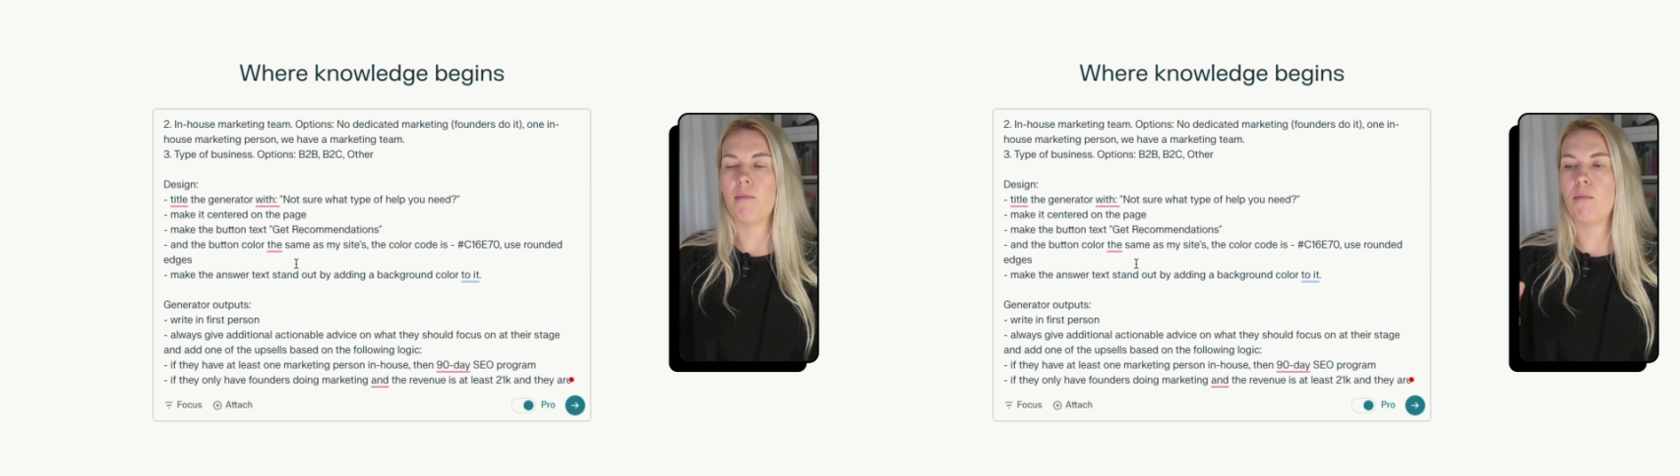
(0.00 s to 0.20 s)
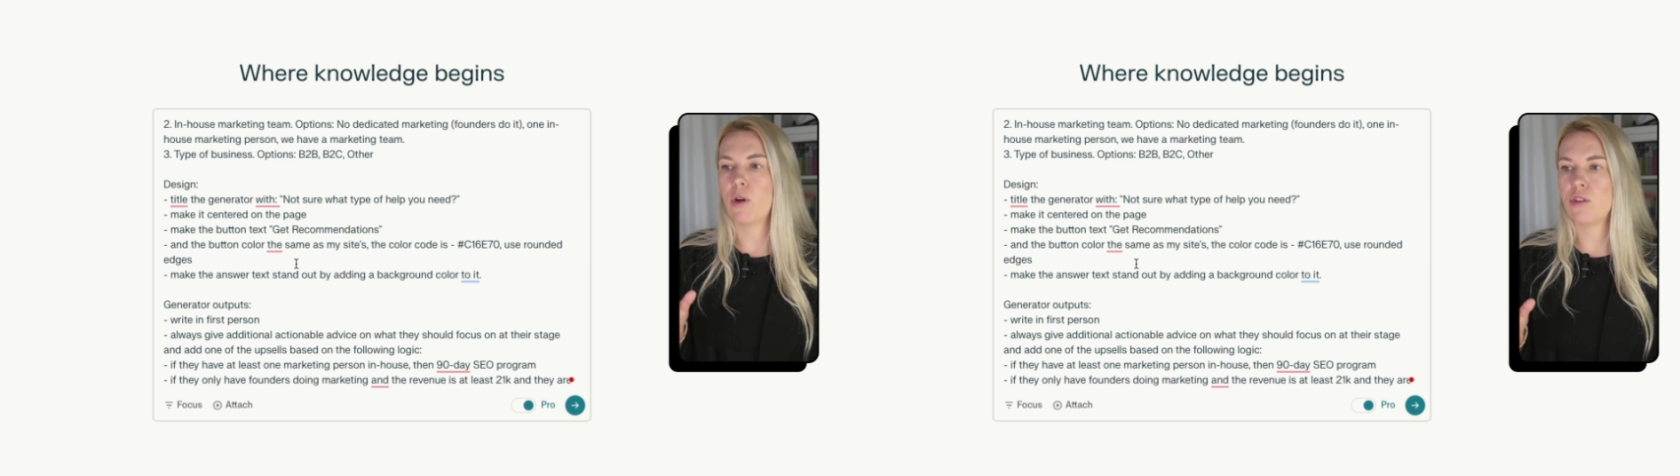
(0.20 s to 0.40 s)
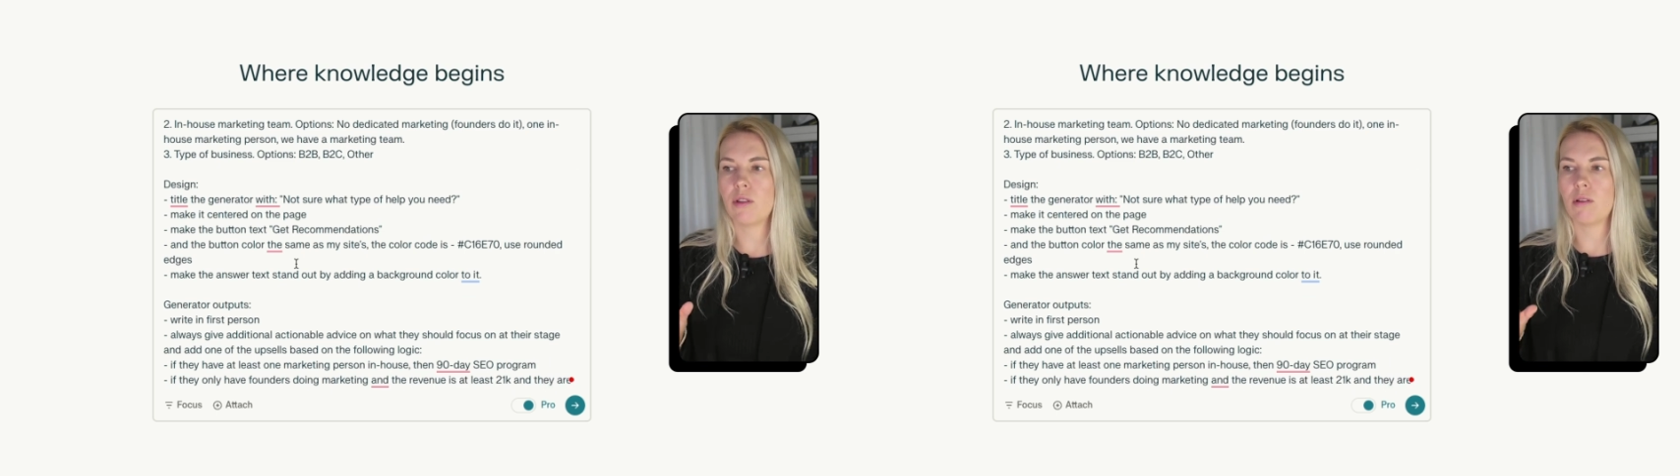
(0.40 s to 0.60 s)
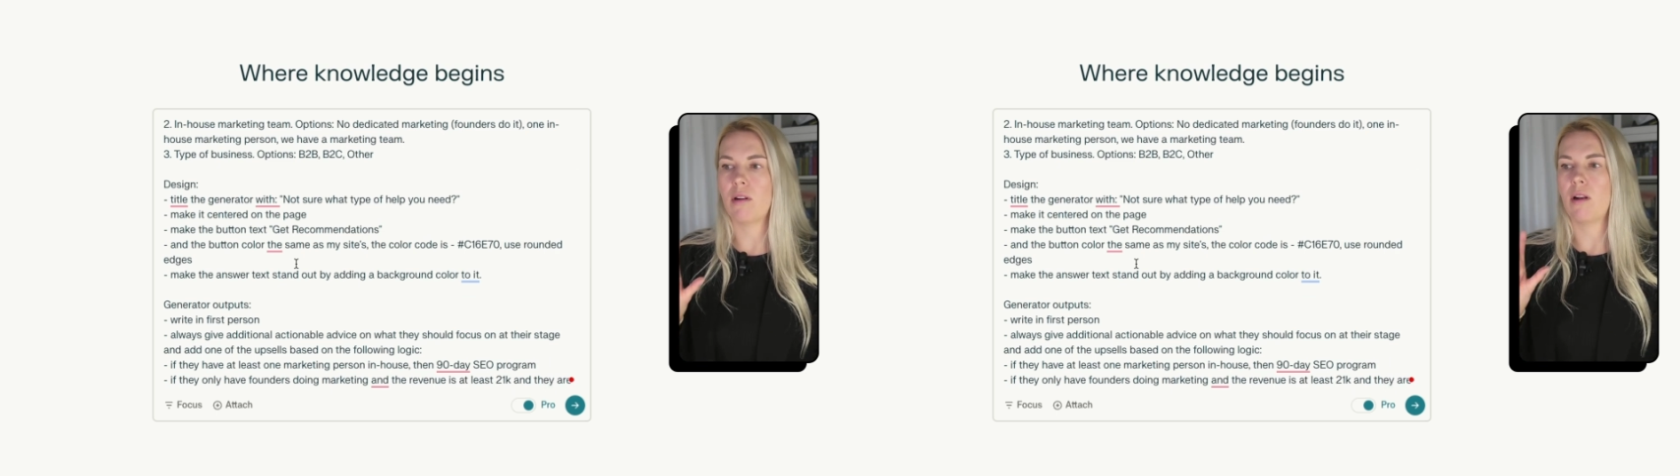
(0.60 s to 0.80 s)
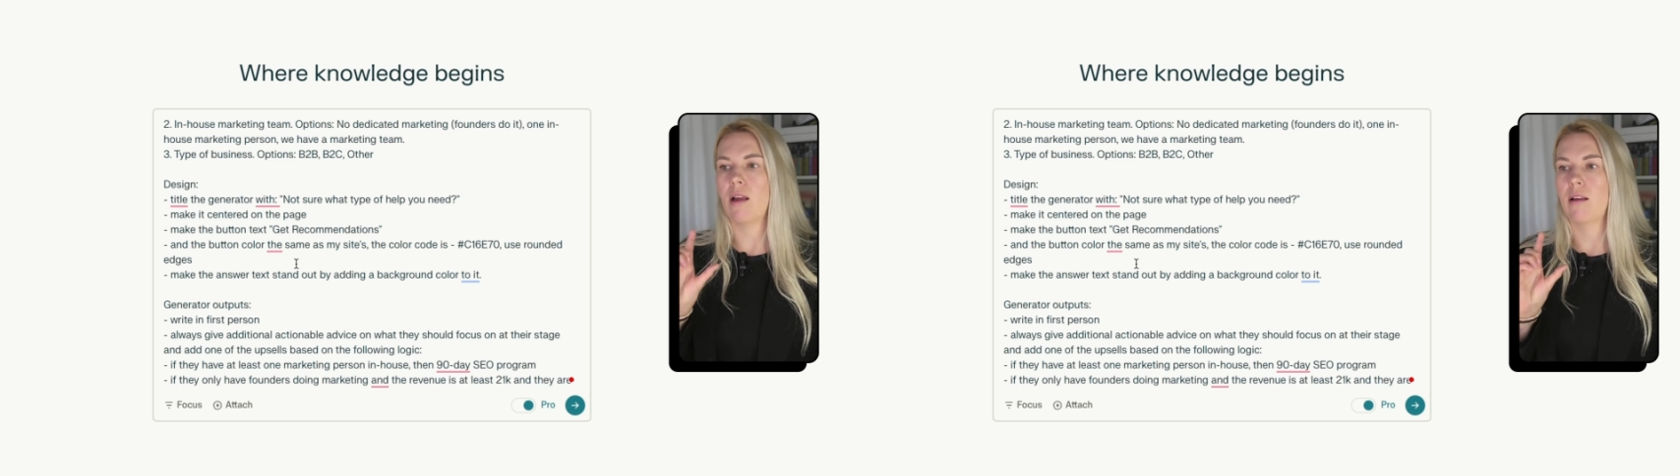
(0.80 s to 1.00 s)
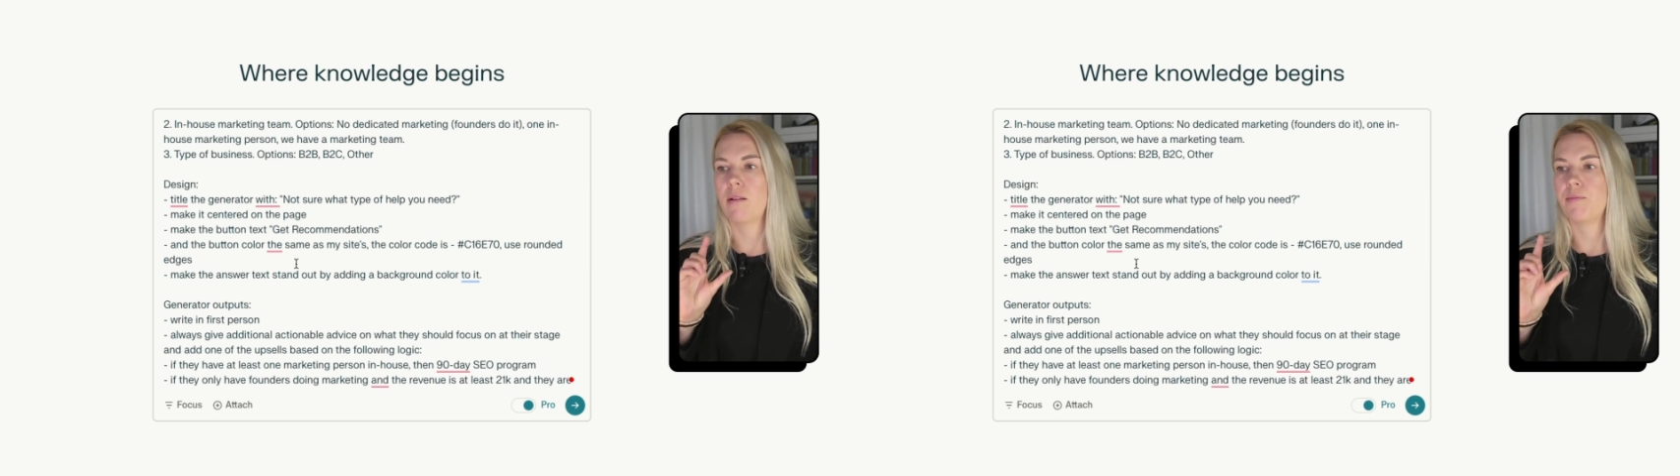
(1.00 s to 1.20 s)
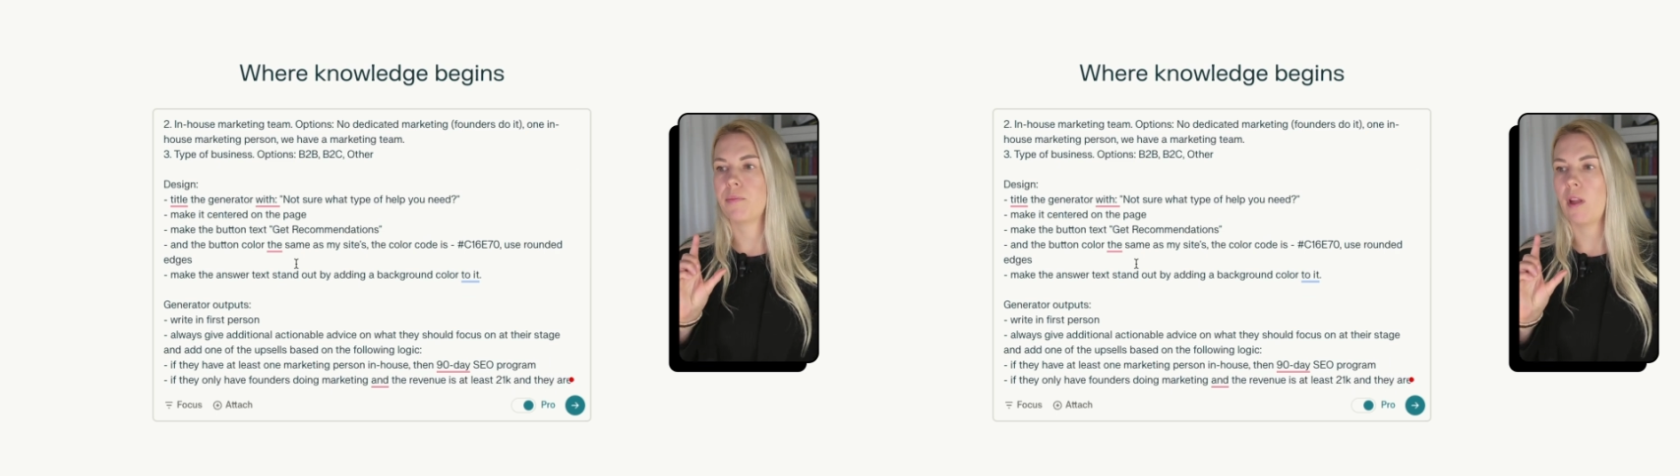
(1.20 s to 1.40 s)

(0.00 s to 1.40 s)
module